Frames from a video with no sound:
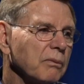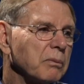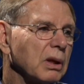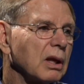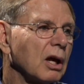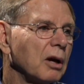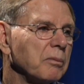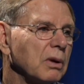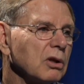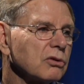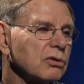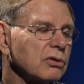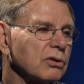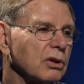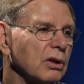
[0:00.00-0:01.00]
become
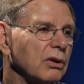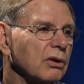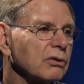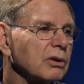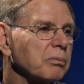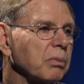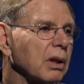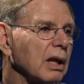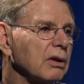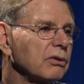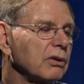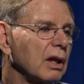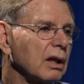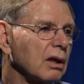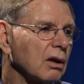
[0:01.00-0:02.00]
interested, there's a place
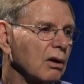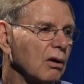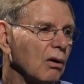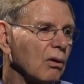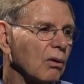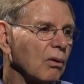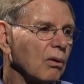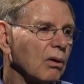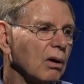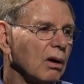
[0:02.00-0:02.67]
they can go.